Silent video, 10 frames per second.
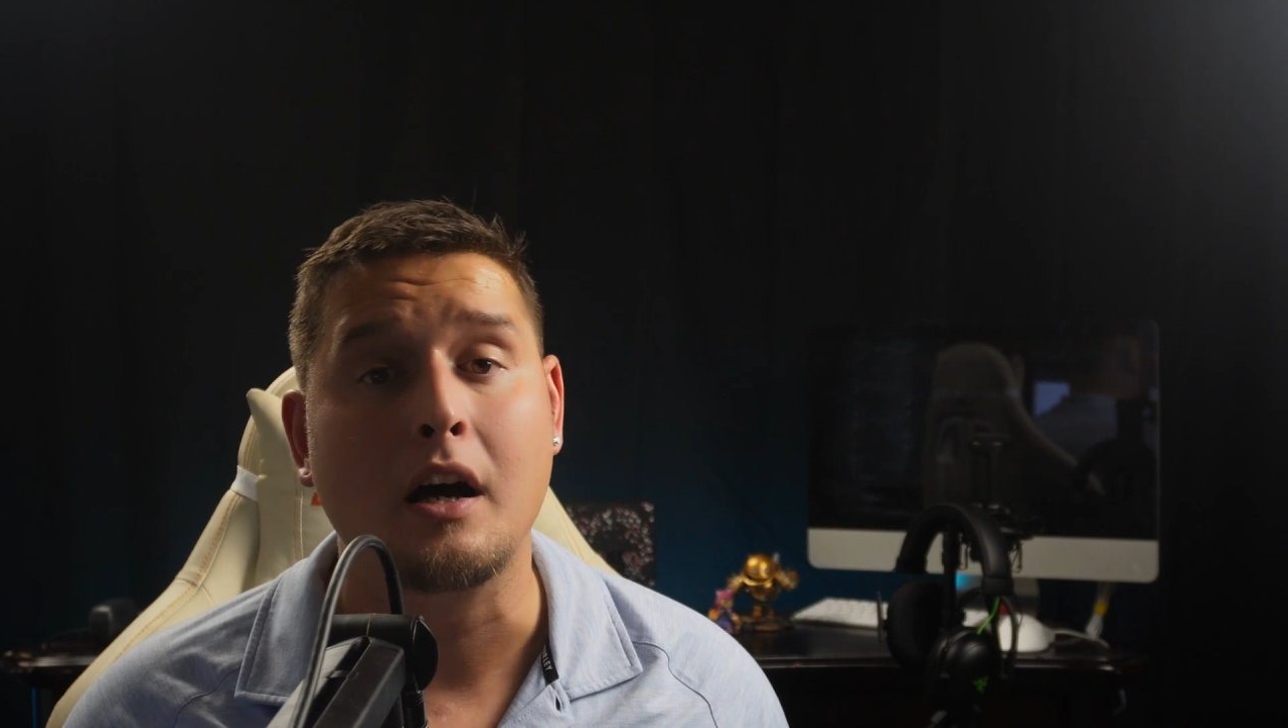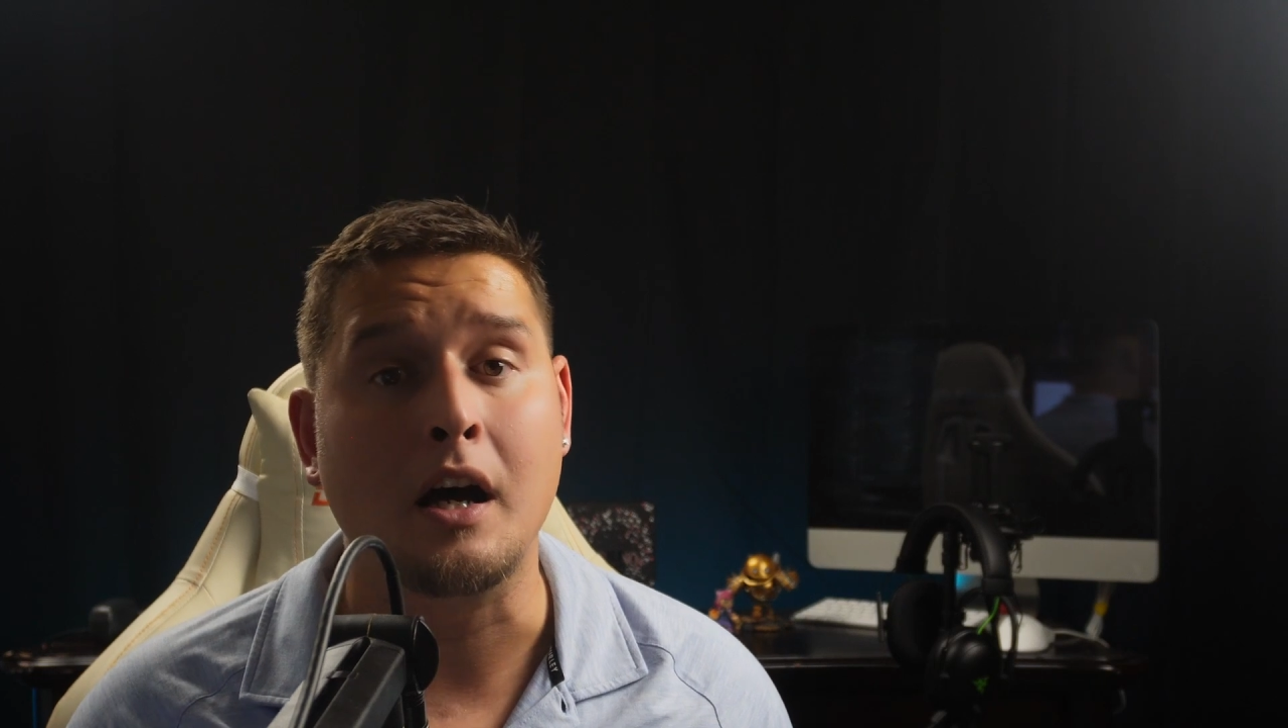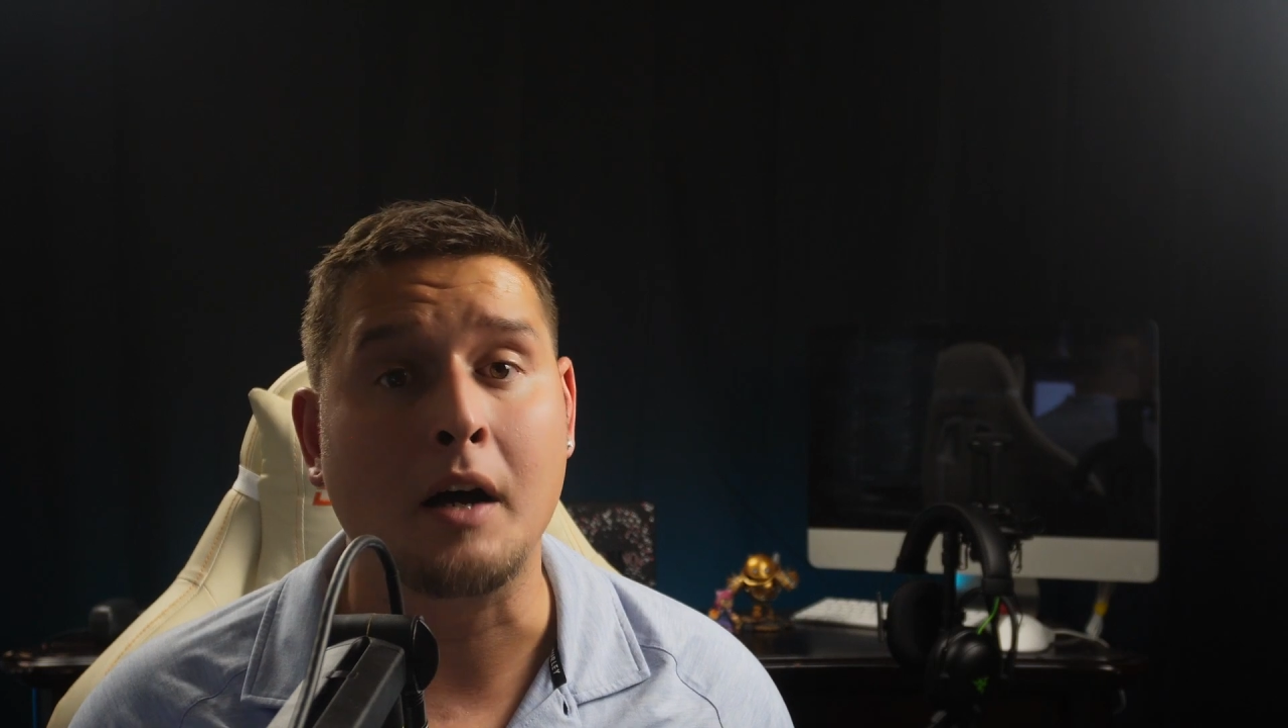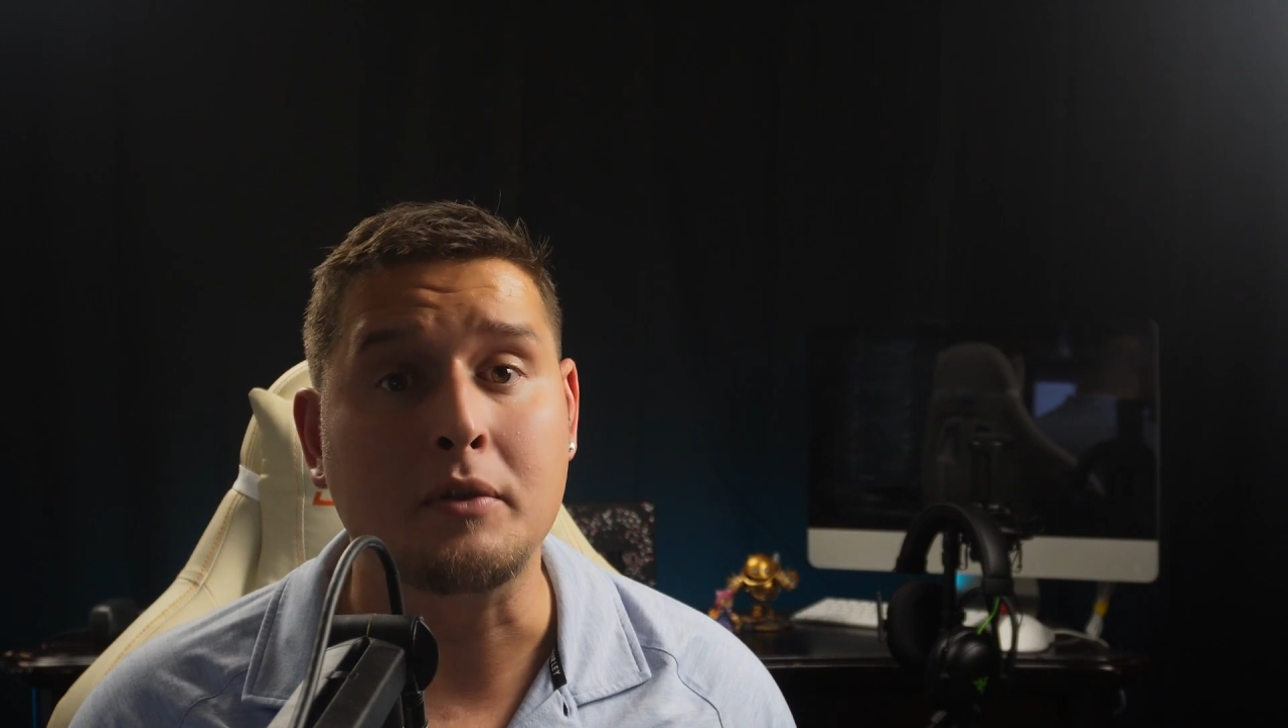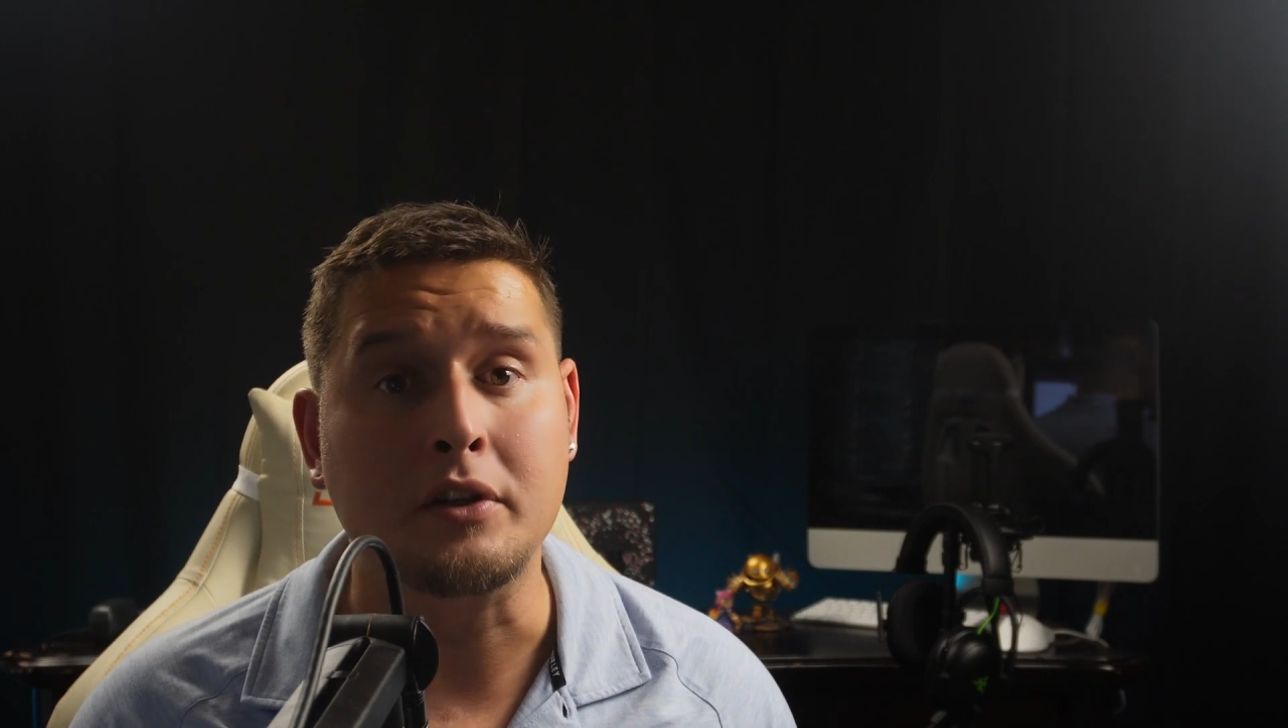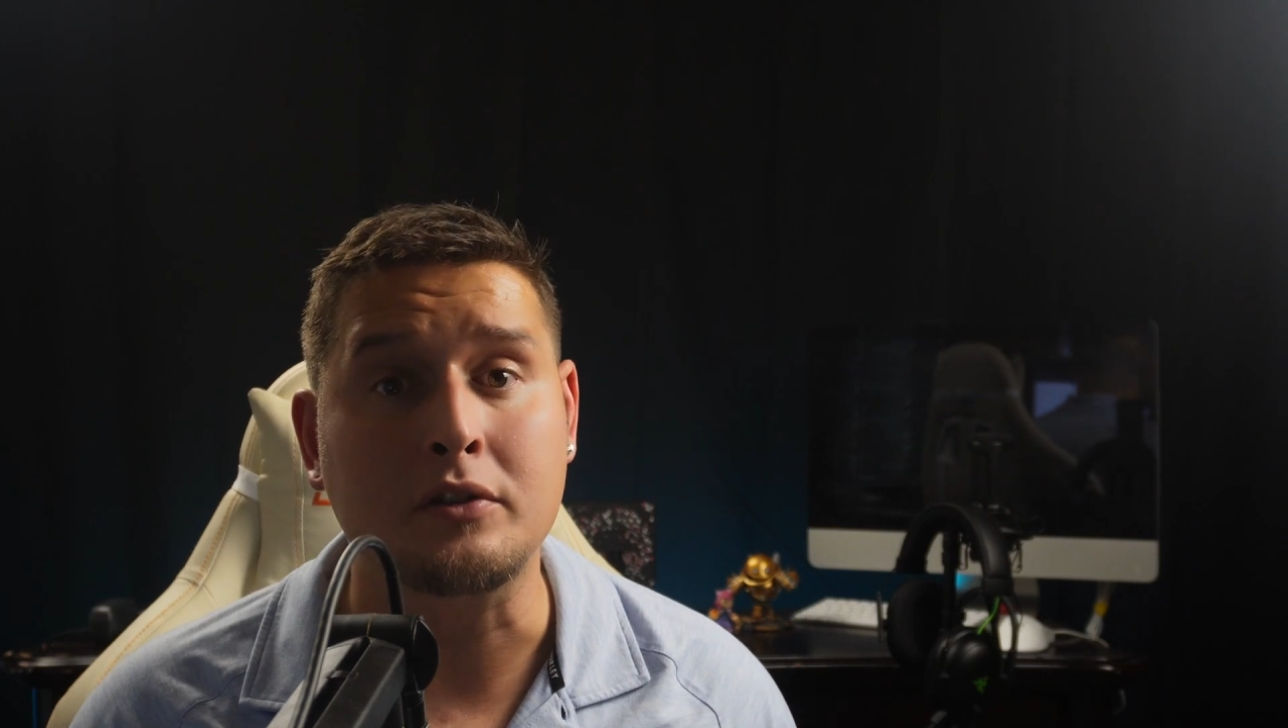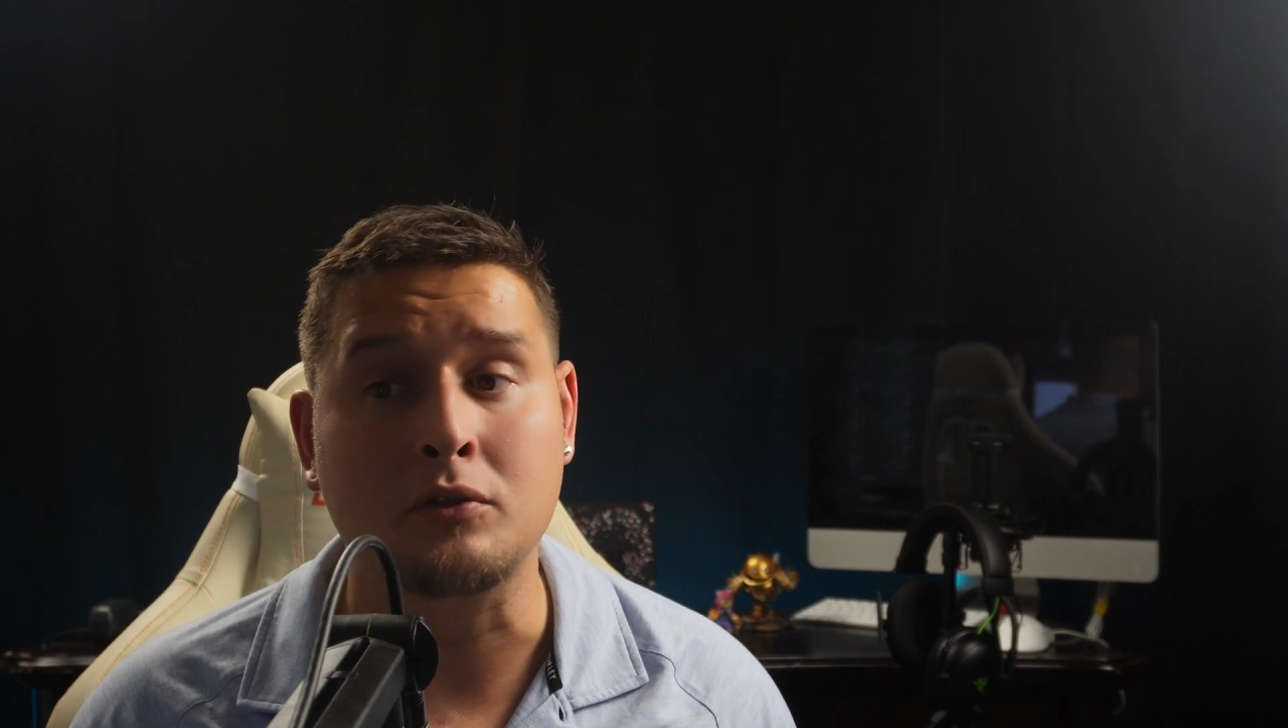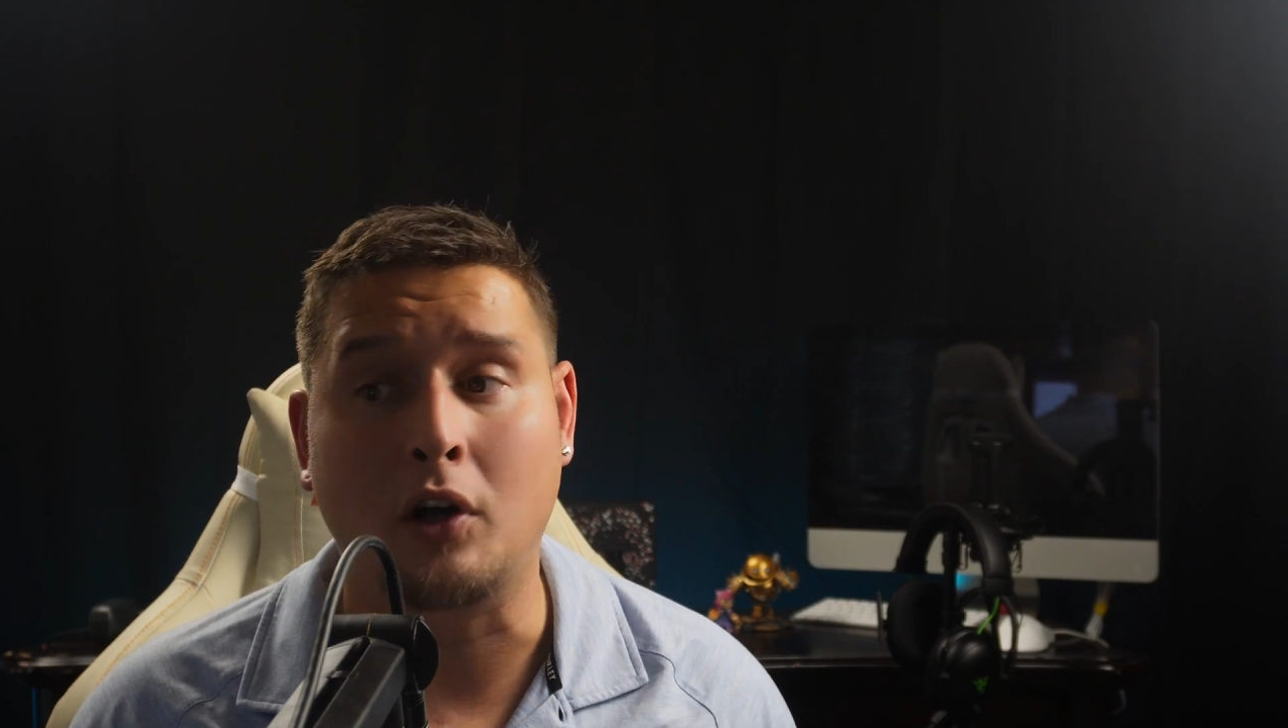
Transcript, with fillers: Um, you can do